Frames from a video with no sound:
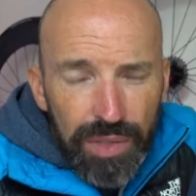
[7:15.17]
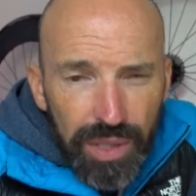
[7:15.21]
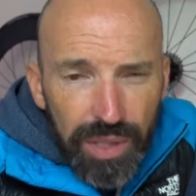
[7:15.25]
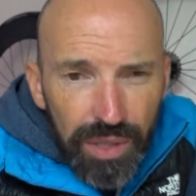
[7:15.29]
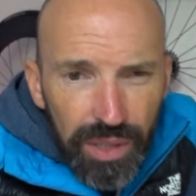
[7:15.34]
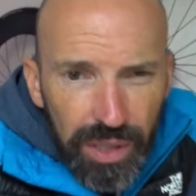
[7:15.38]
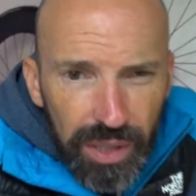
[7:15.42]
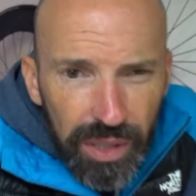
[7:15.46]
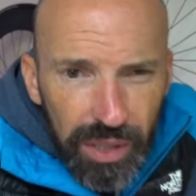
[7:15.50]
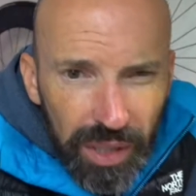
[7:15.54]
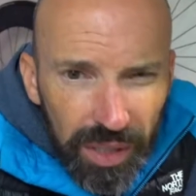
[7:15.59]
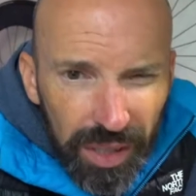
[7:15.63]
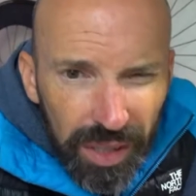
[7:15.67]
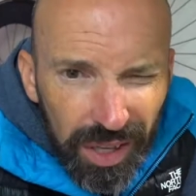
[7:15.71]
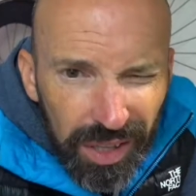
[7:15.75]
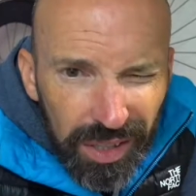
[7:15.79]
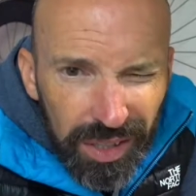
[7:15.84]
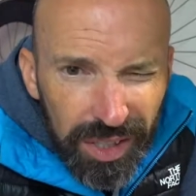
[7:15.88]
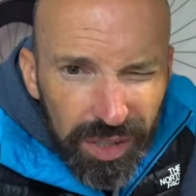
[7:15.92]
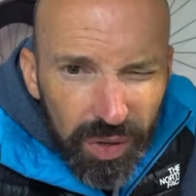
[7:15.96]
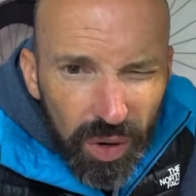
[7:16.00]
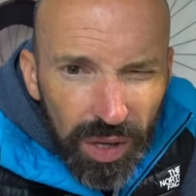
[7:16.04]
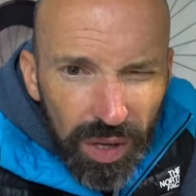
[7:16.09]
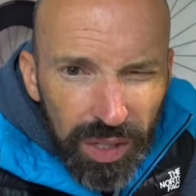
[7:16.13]
I think
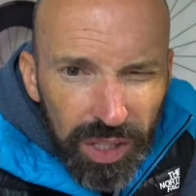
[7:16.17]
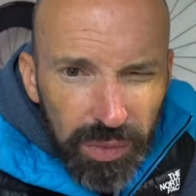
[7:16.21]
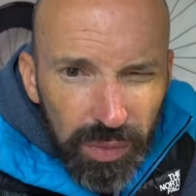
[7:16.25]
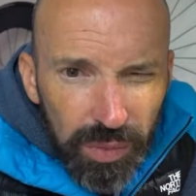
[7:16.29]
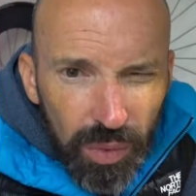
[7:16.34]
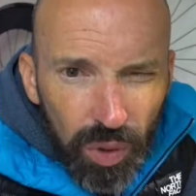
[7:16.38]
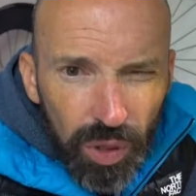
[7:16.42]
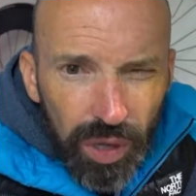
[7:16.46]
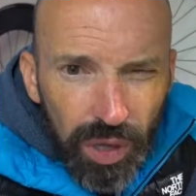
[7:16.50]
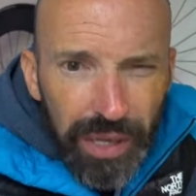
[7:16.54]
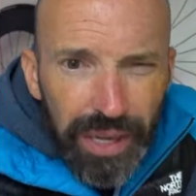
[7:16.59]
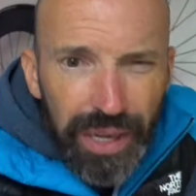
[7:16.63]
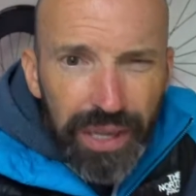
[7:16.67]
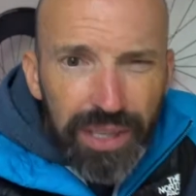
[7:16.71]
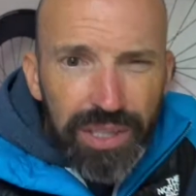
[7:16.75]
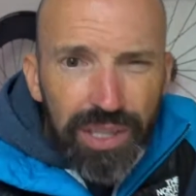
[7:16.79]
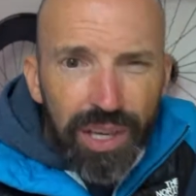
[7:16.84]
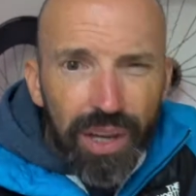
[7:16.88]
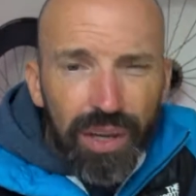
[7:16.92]
it's quite small on here. So